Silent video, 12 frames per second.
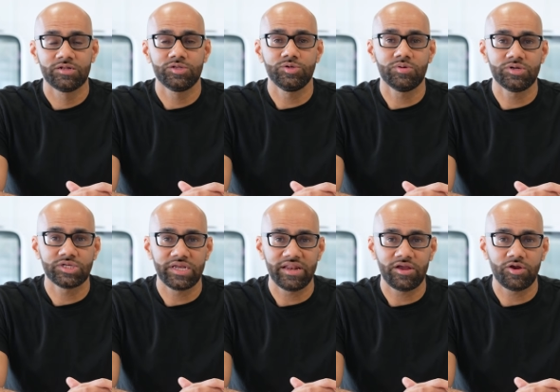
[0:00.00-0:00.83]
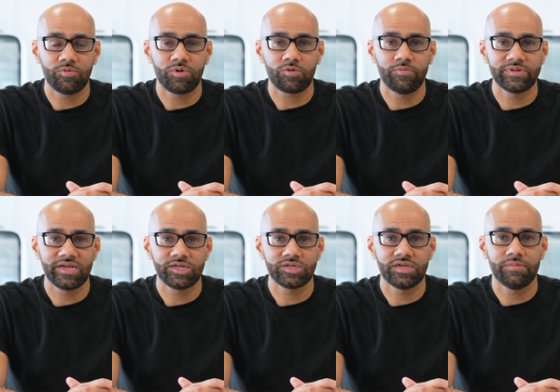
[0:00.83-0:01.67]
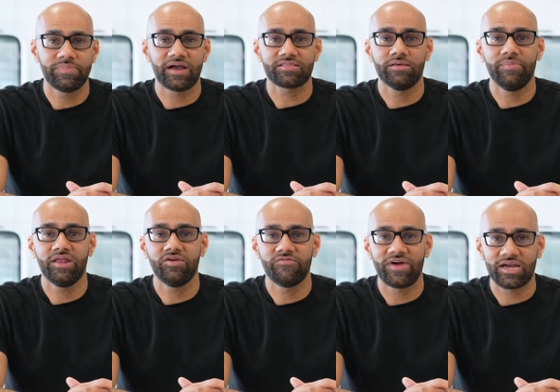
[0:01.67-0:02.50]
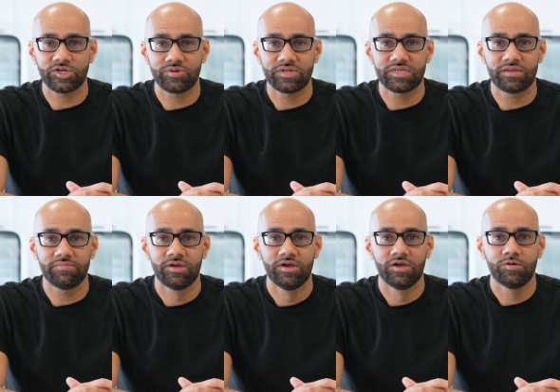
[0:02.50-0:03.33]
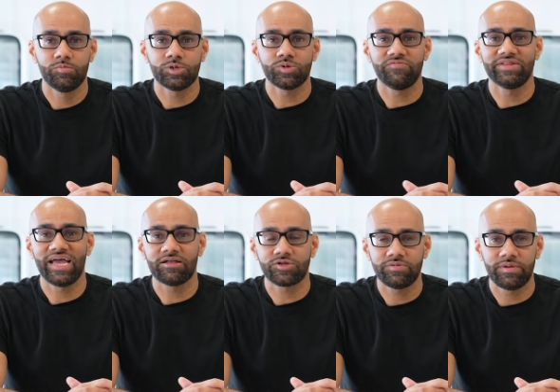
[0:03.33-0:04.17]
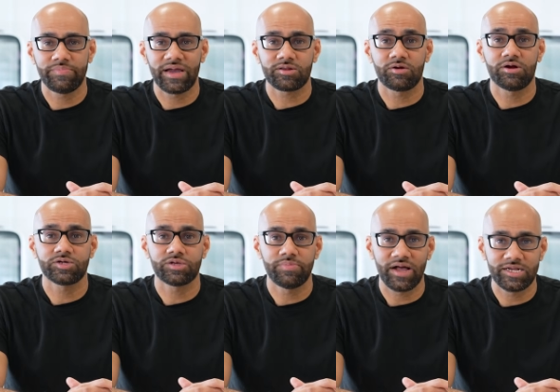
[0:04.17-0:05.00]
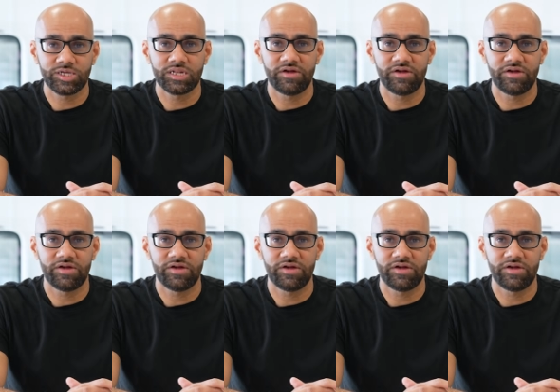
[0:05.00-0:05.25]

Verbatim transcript: Do you understand how your work will potentially impact the manufacturing team, which will have a downstream impact on our supply chain